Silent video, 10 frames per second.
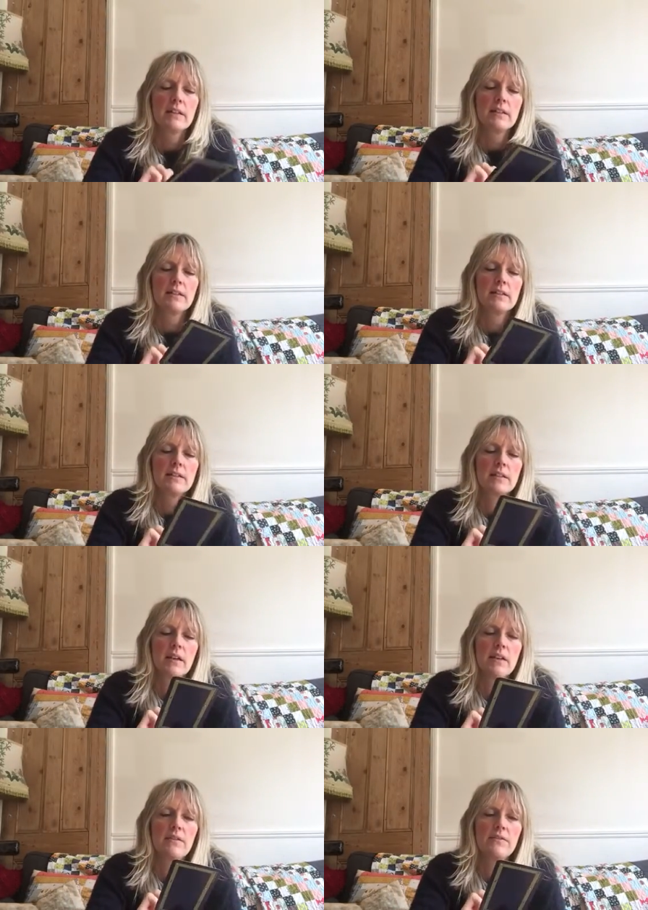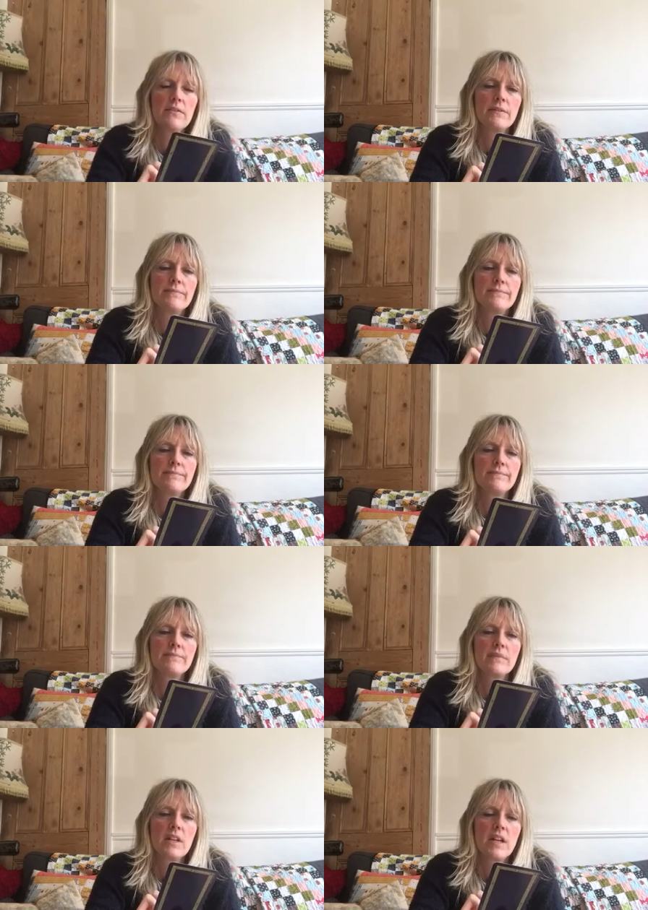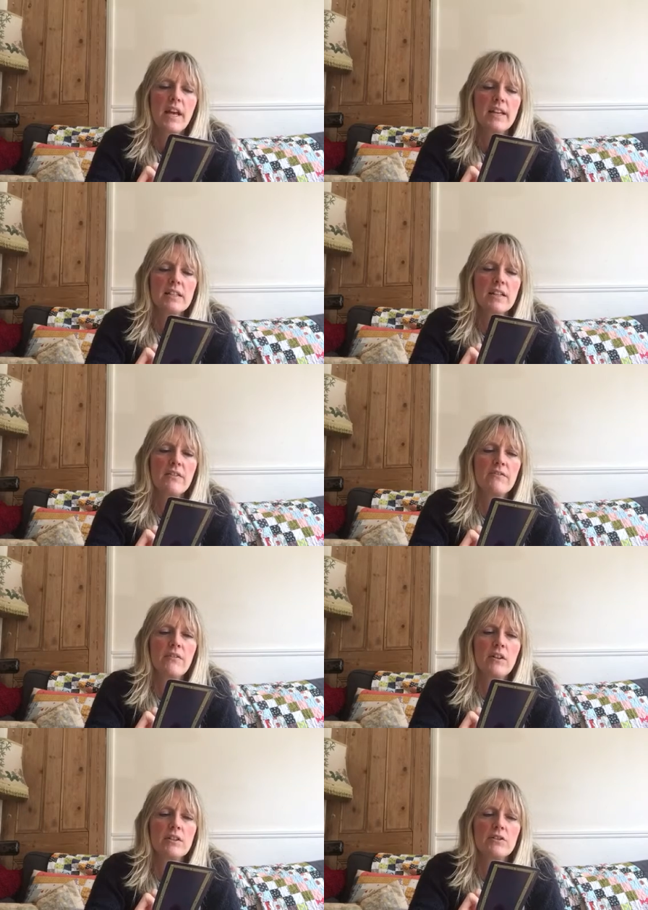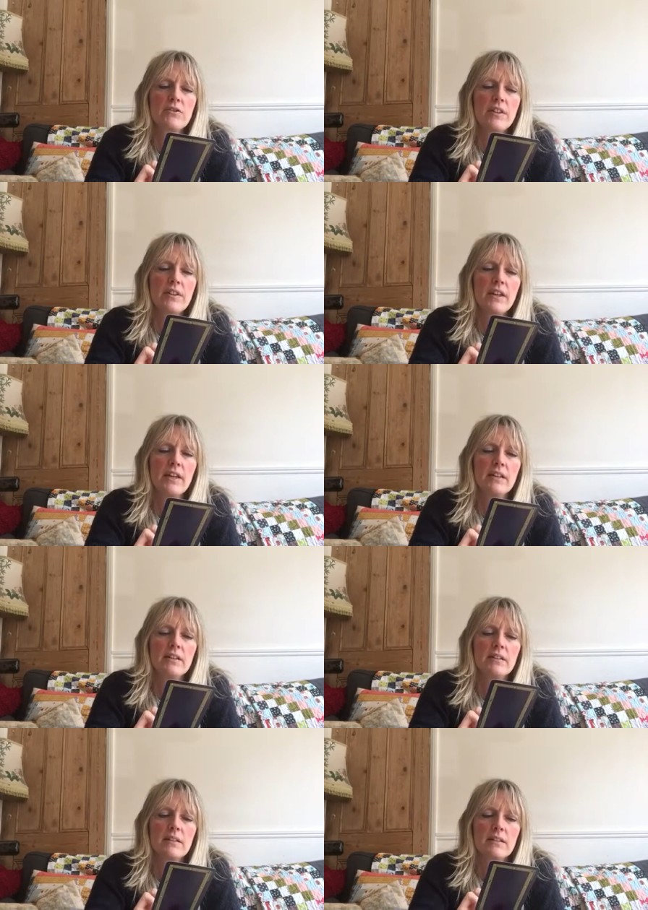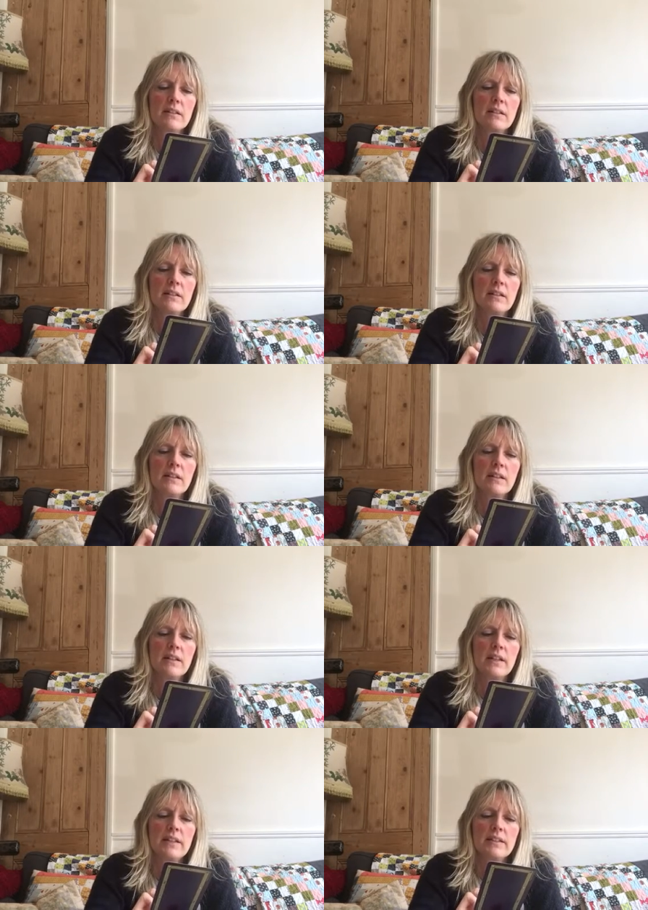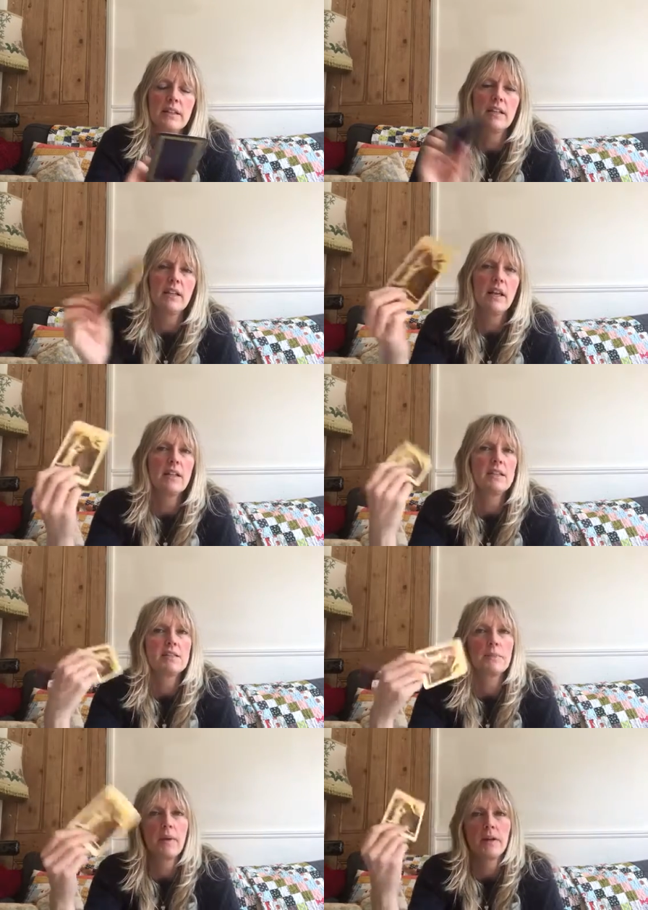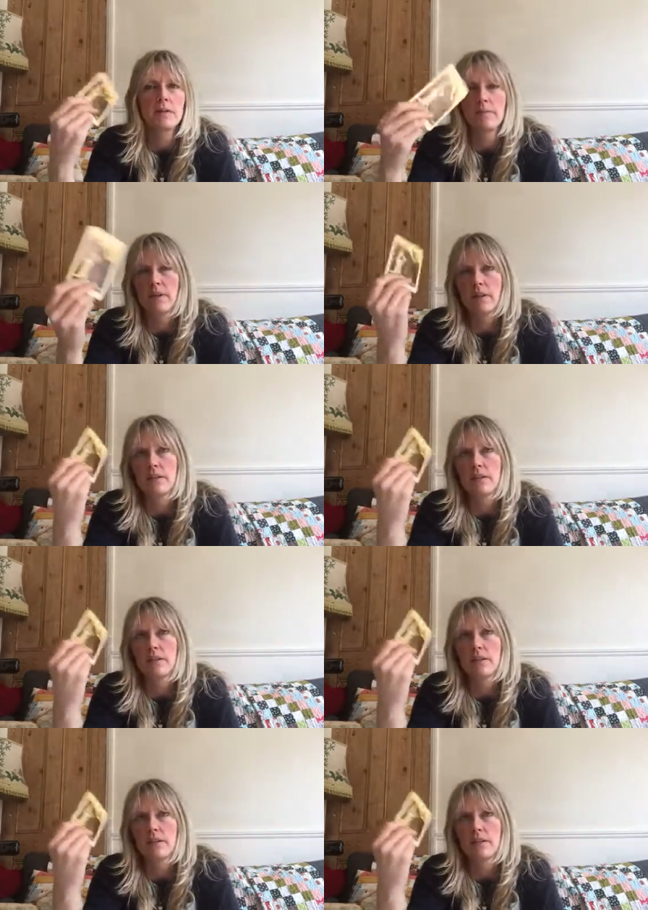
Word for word: because he's kind of, it's like a voluntary thing. He's it, and it's supposed to be